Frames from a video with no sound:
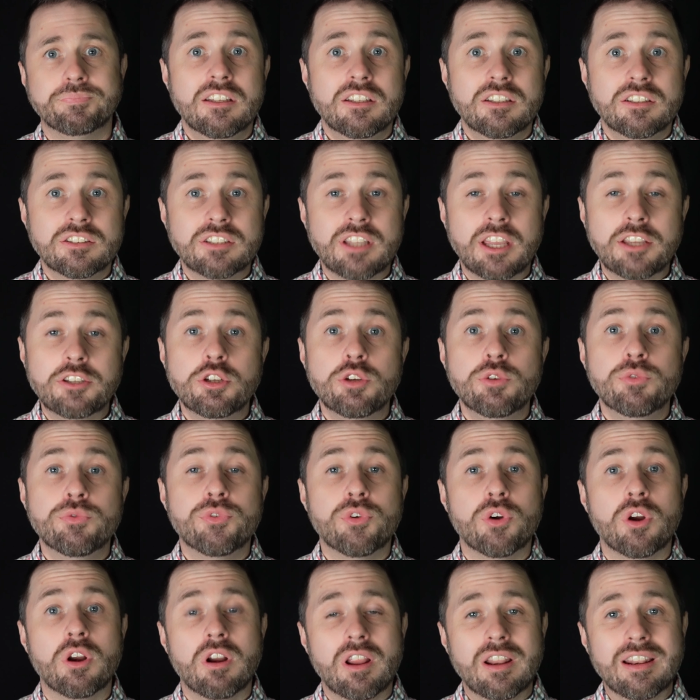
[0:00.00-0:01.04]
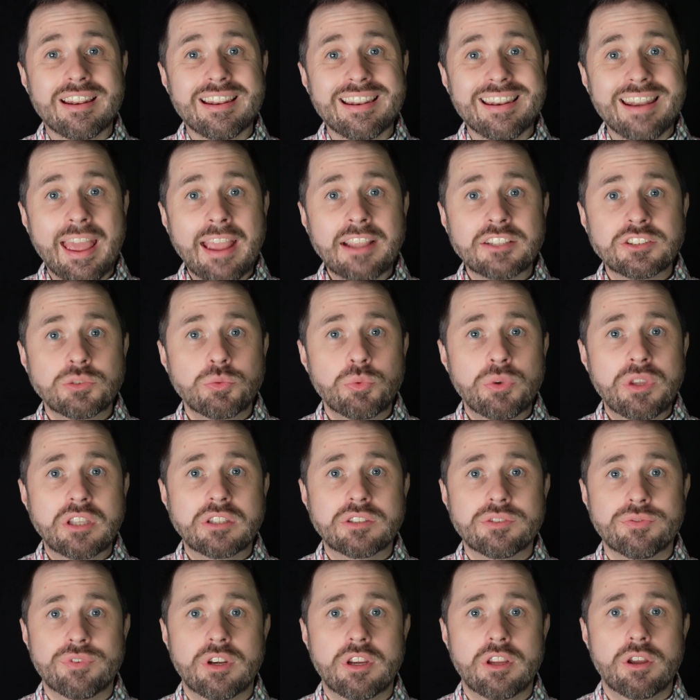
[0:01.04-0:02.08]
Stay tuned for next week's
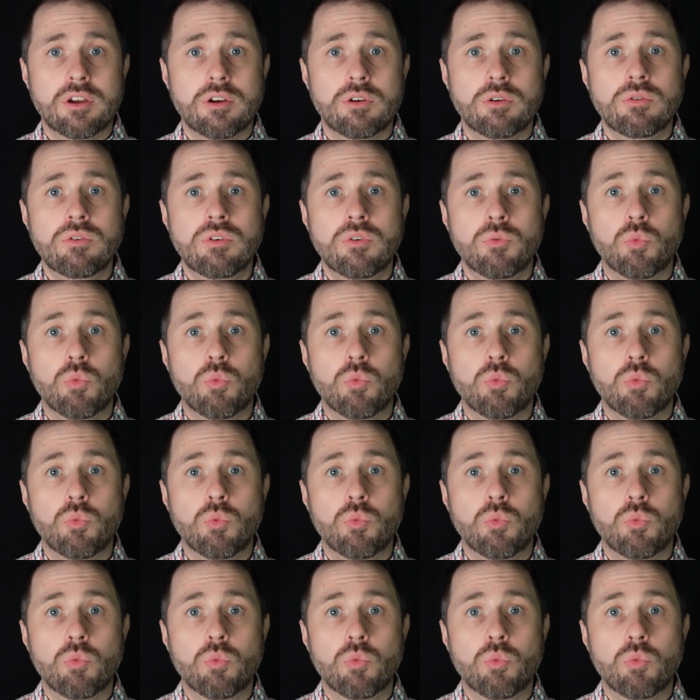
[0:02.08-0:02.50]
video,